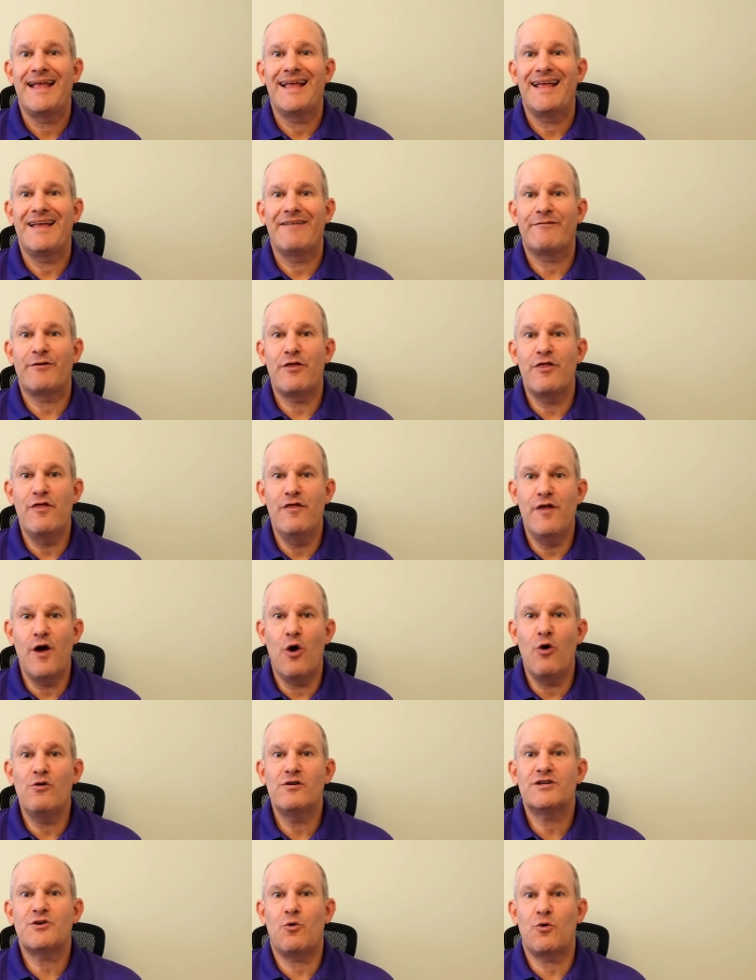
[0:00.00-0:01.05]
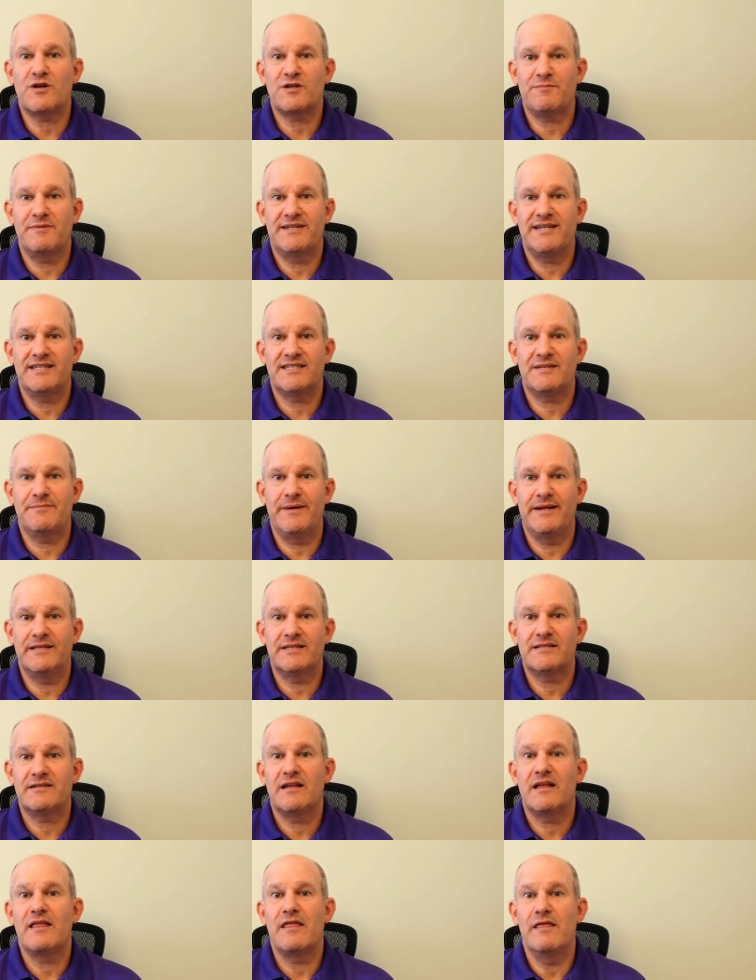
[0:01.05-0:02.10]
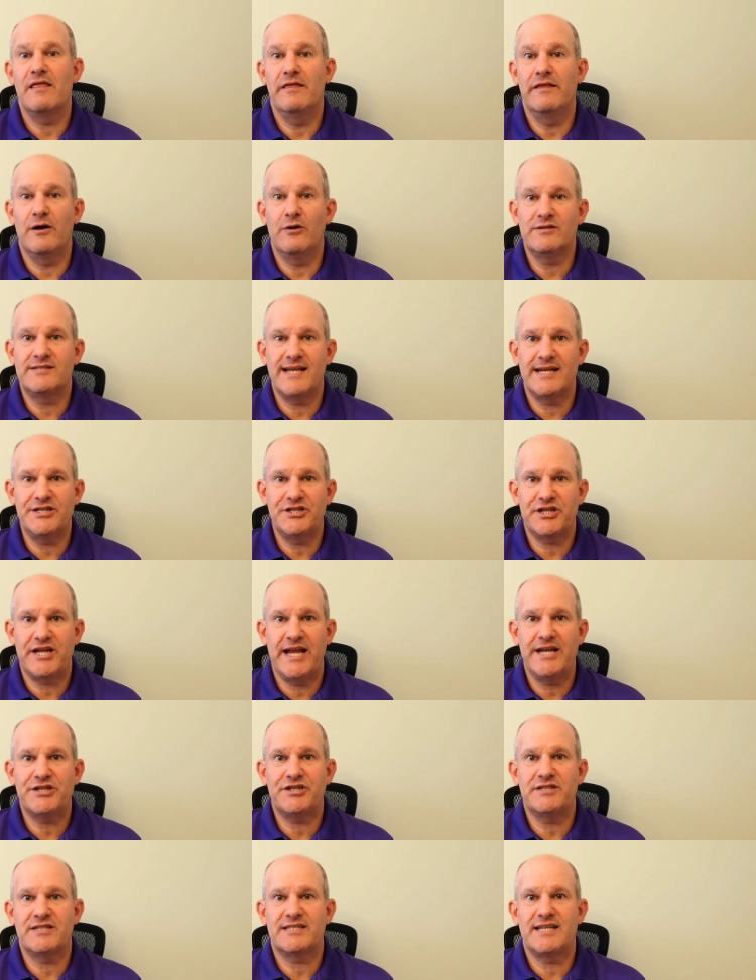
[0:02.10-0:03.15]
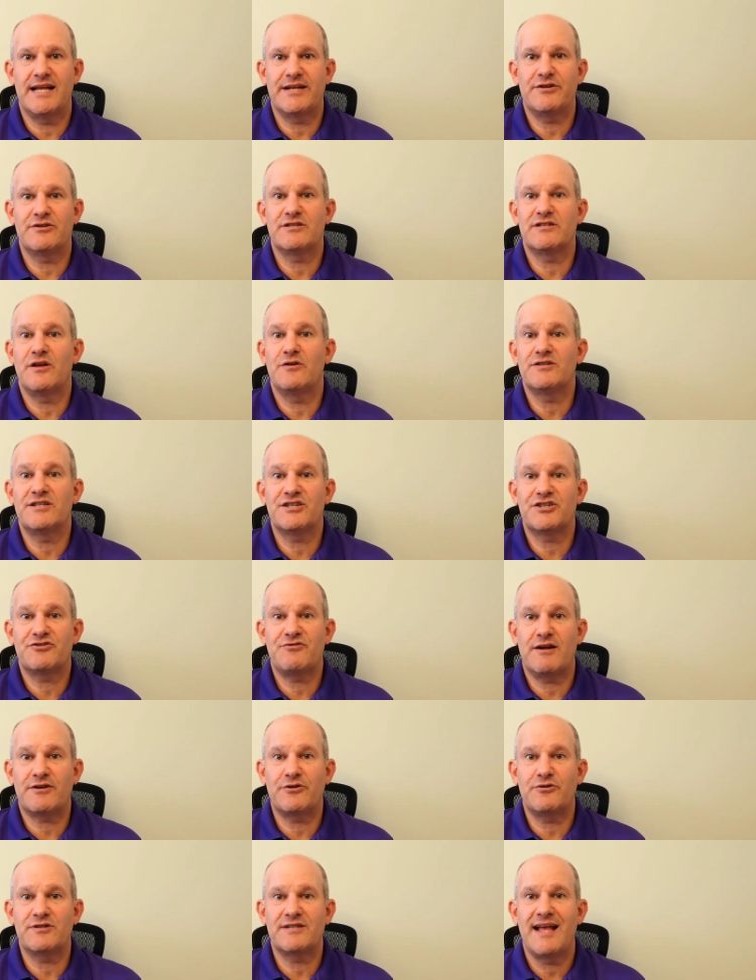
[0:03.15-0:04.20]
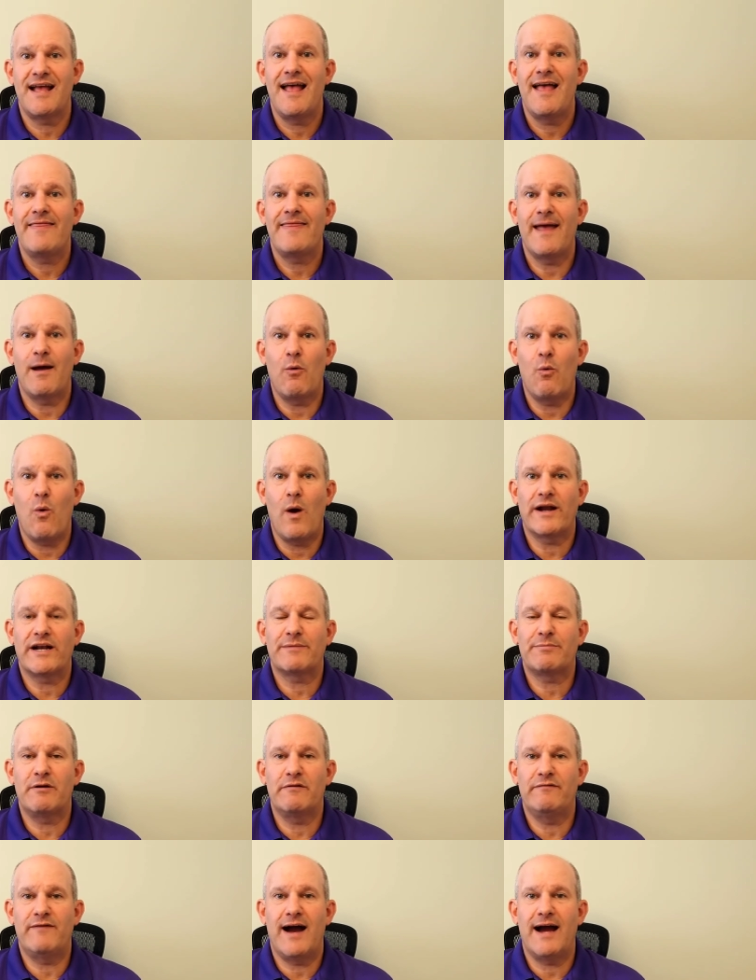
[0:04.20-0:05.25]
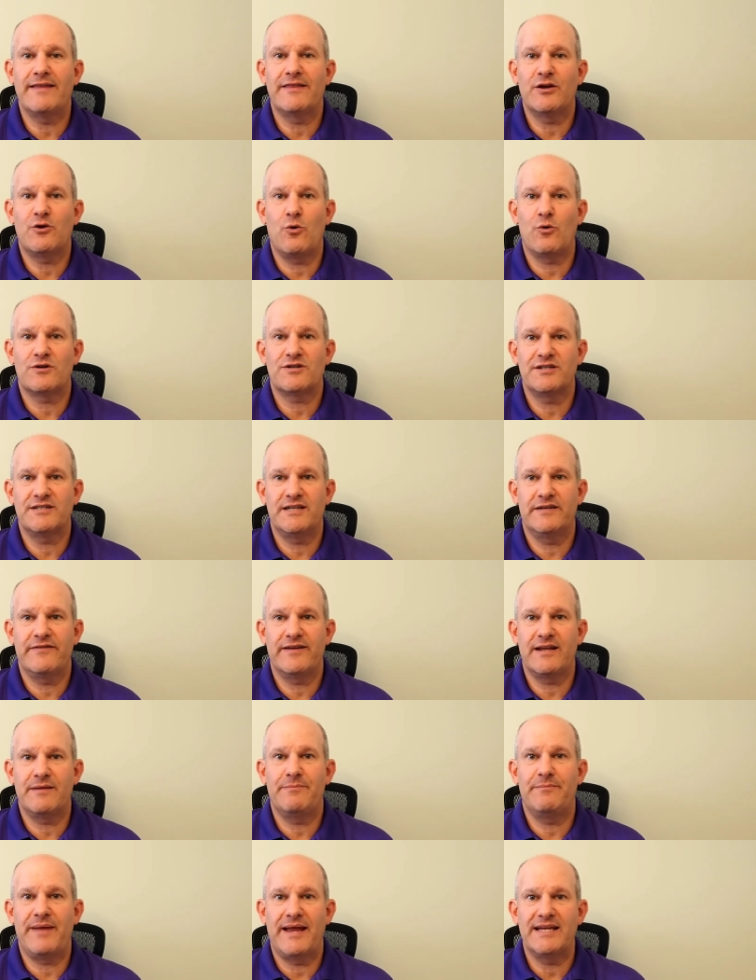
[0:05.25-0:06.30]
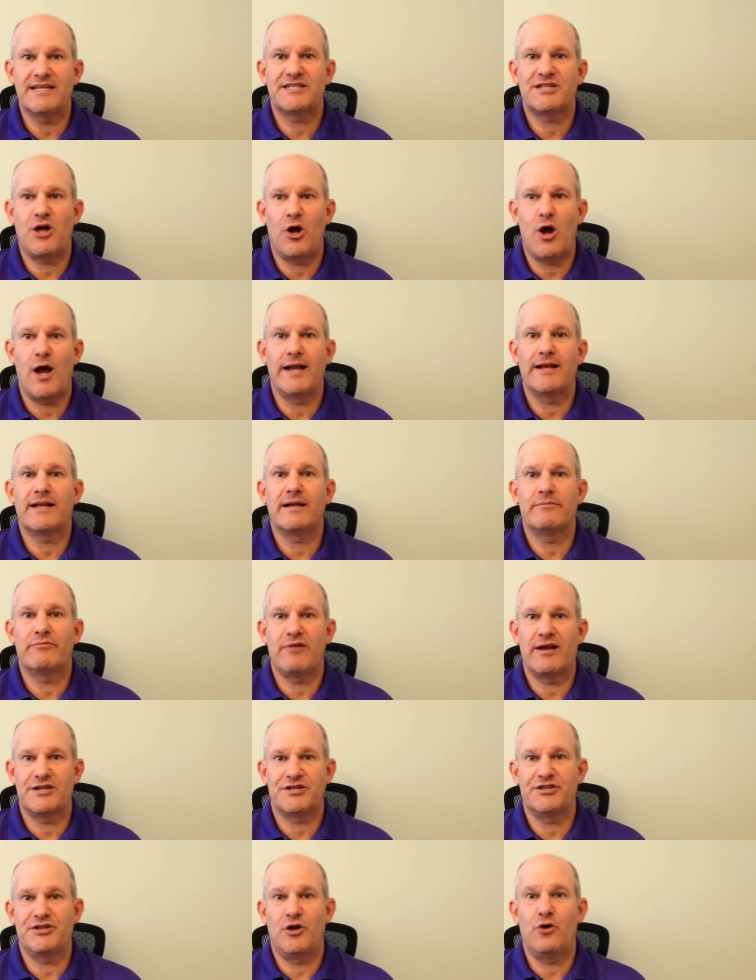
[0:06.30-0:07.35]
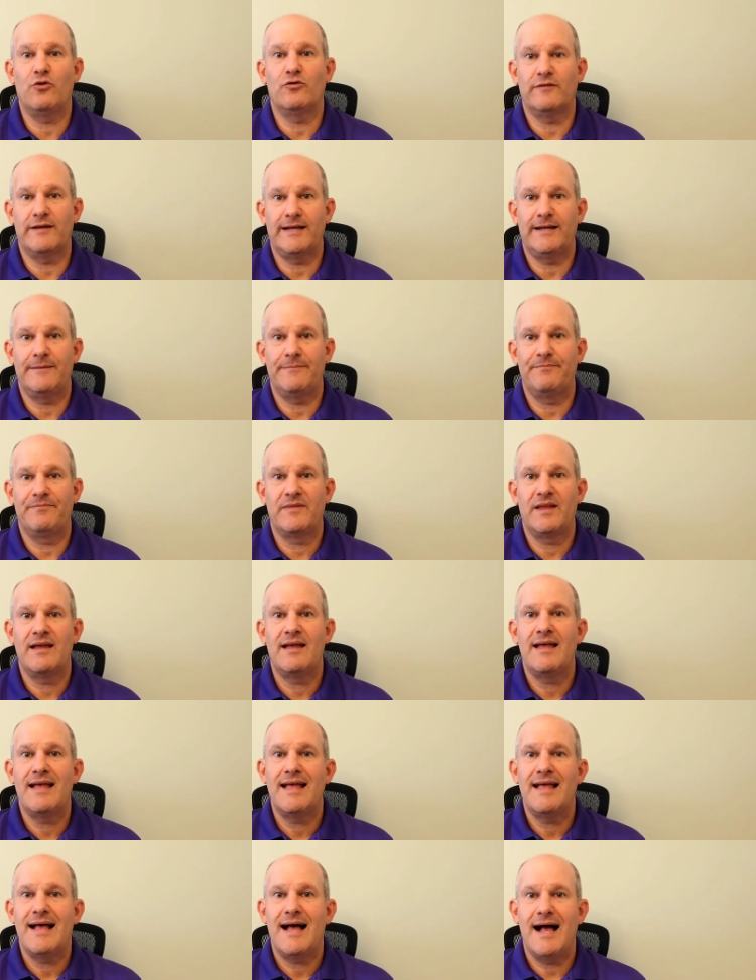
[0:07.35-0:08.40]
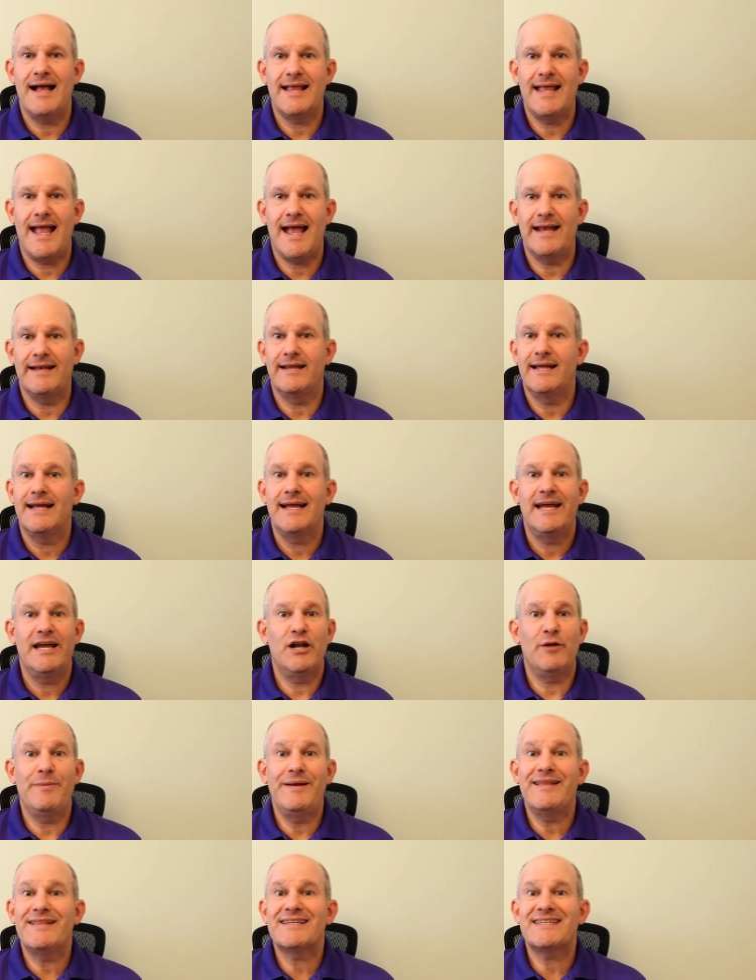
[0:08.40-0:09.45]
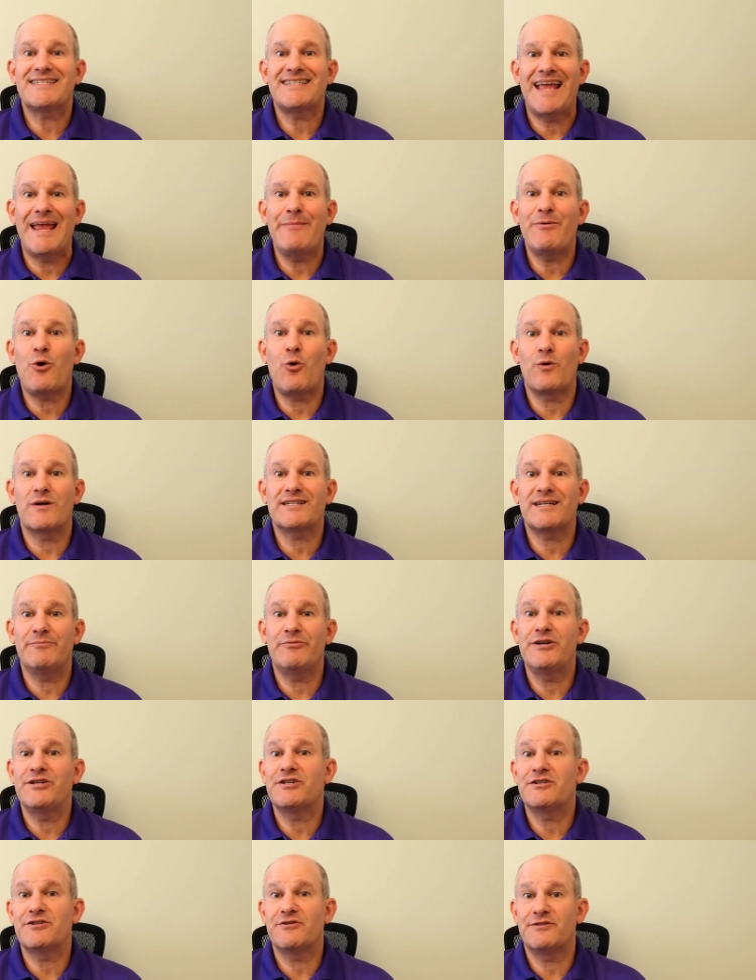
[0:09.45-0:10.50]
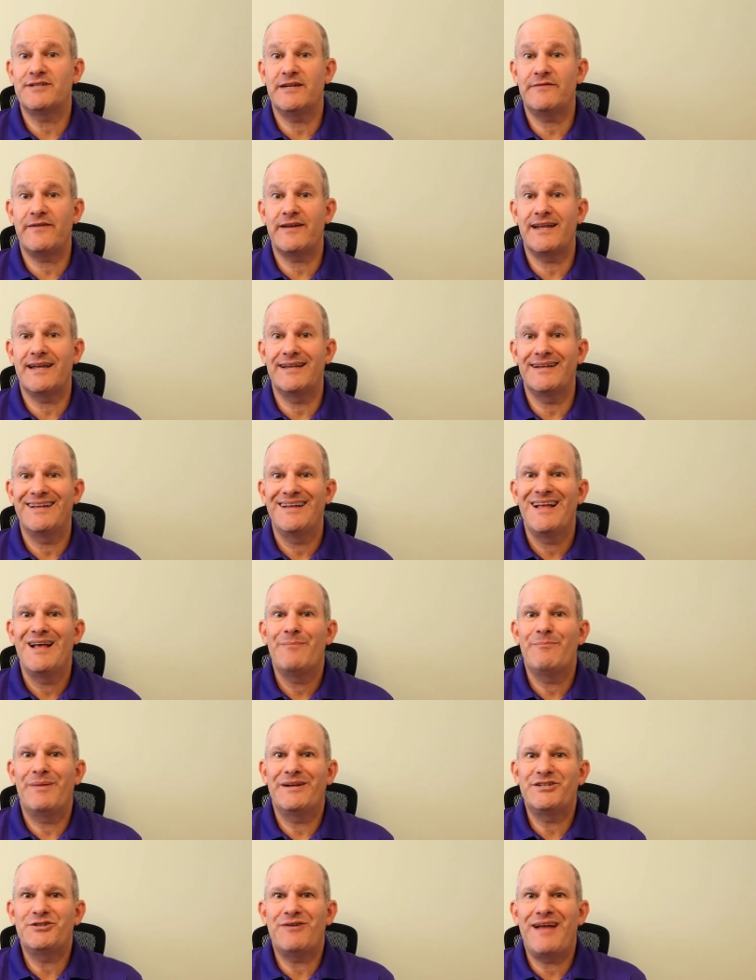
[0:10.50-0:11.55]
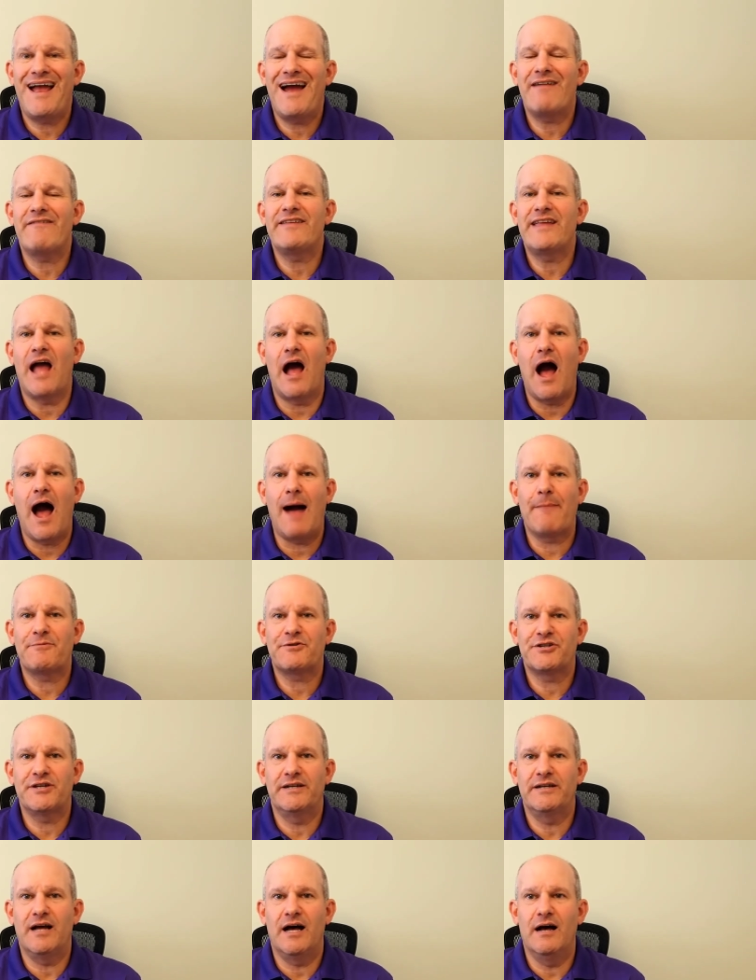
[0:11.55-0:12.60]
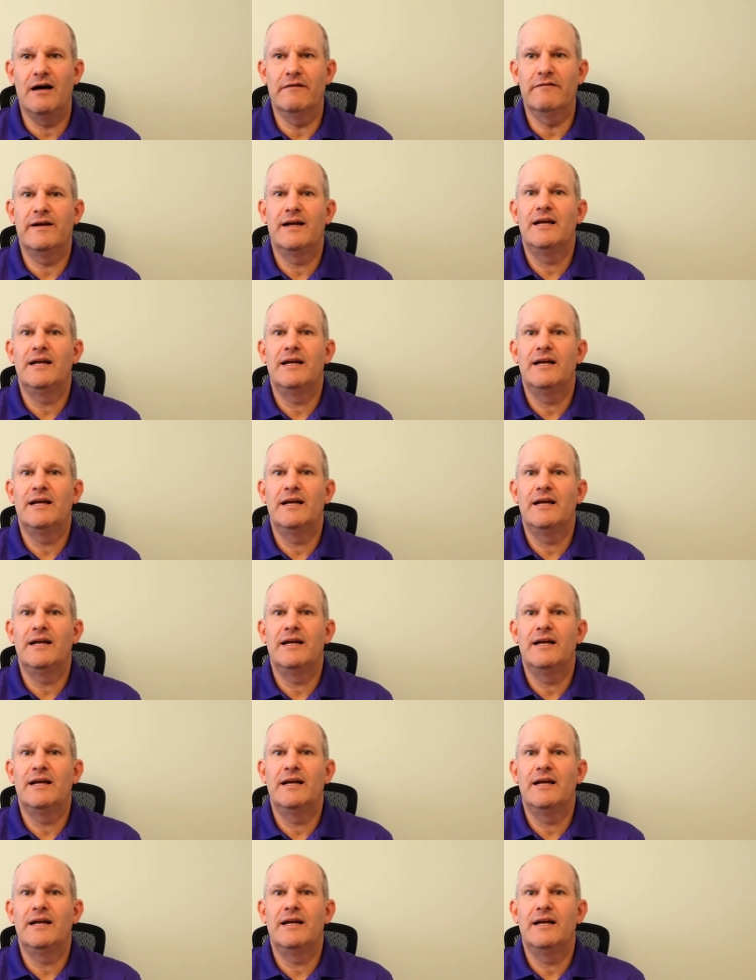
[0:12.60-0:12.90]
for those course participants, those education centers, and those instructors that want to provide the course certificate based on compression only. Again, it'll be the same course completion certificate, but you'll have the option of